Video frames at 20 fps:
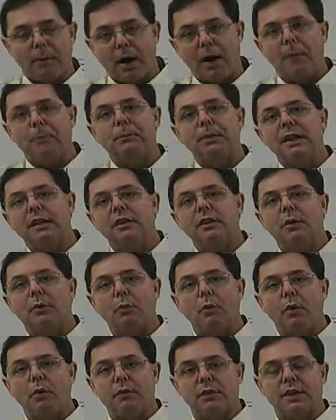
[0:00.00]
pumping
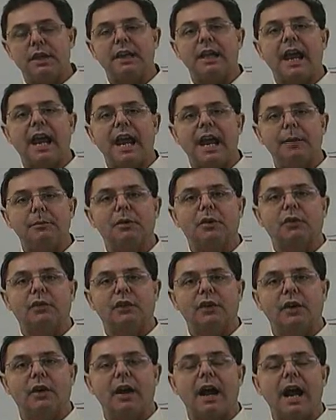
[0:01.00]
the
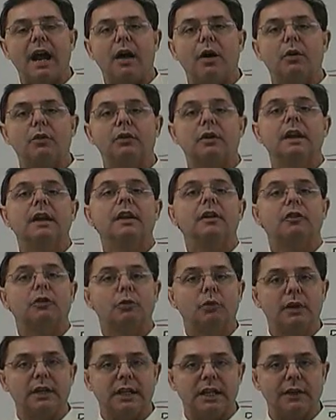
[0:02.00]
atmosphere out
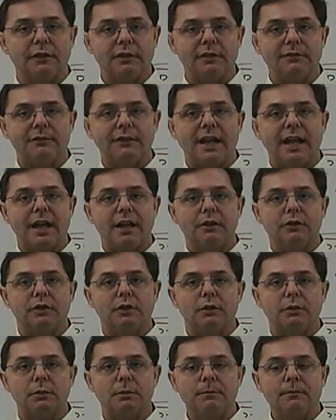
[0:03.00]
to a given value.